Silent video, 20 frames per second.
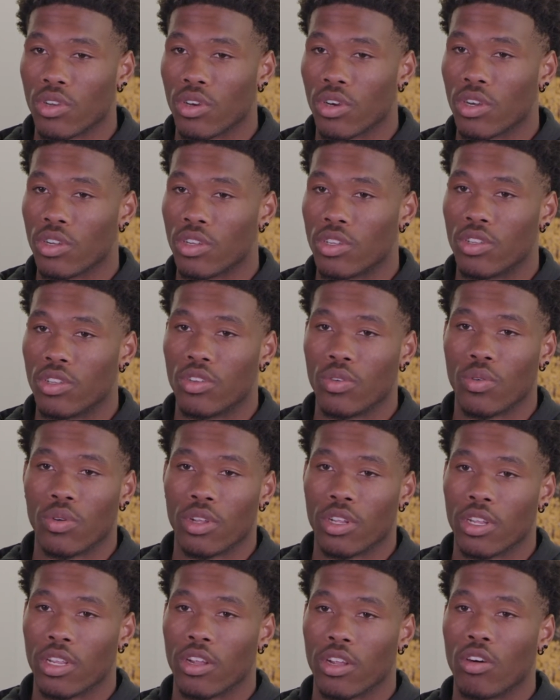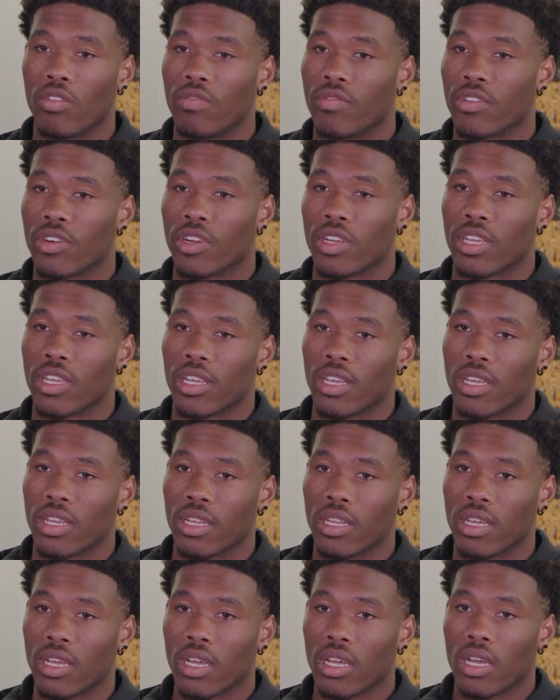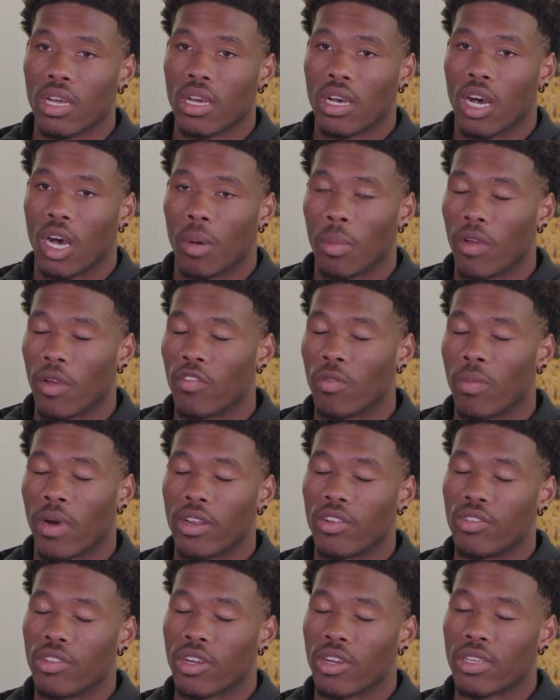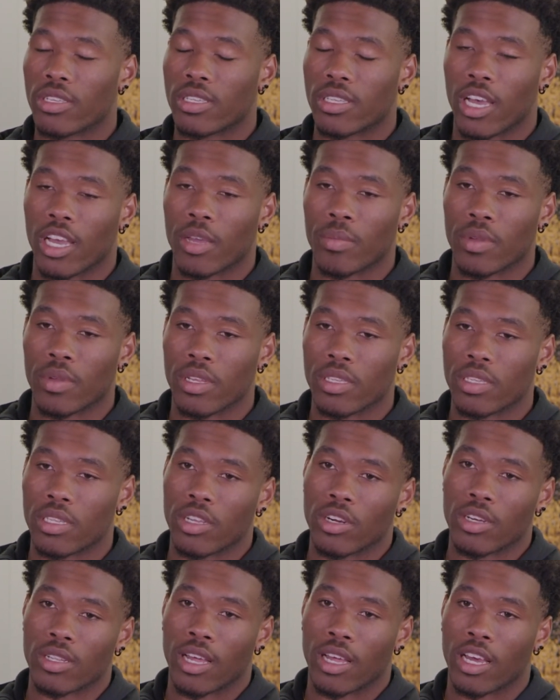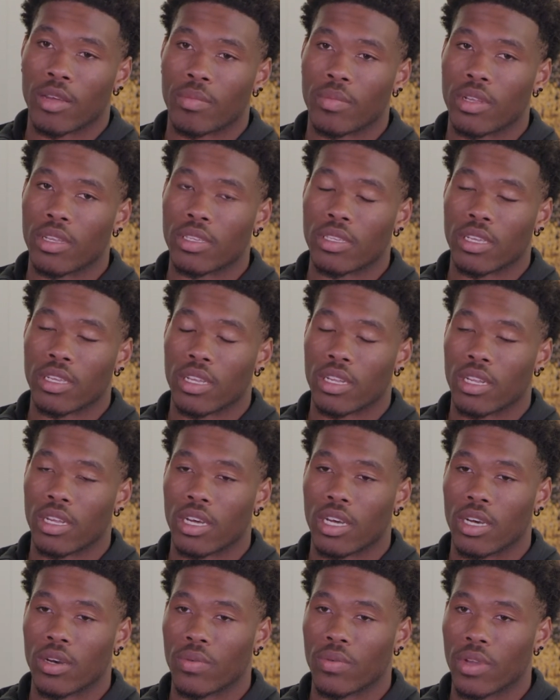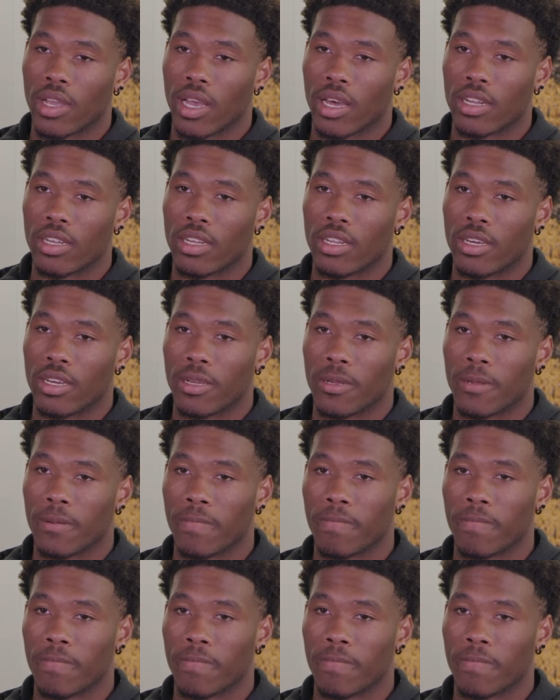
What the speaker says: or doing it over again. Everybody knew their assignments, their alignments, and we got it done.